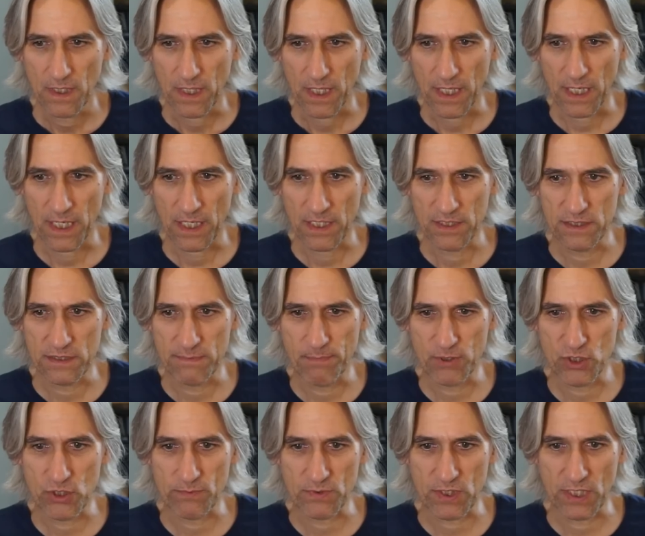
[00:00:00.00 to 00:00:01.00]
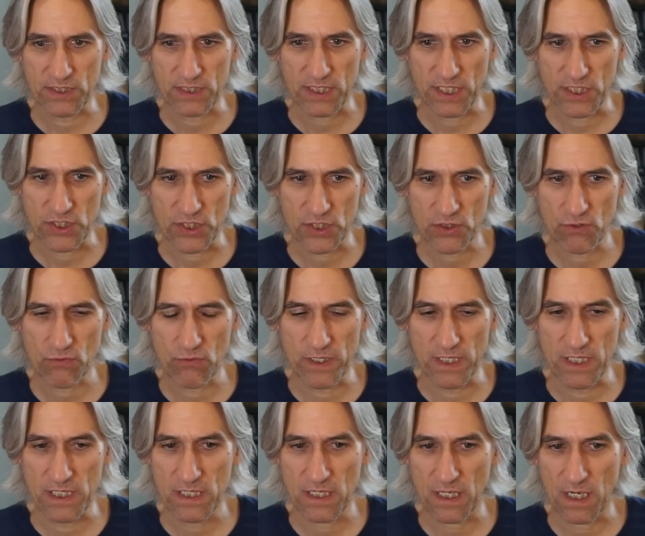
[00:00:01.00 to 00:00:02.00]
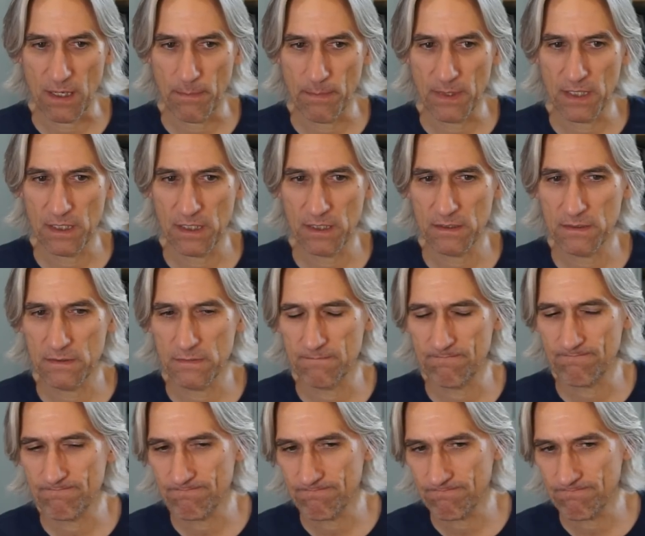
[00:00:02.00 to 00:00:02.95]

and bishop takes h three, I mean,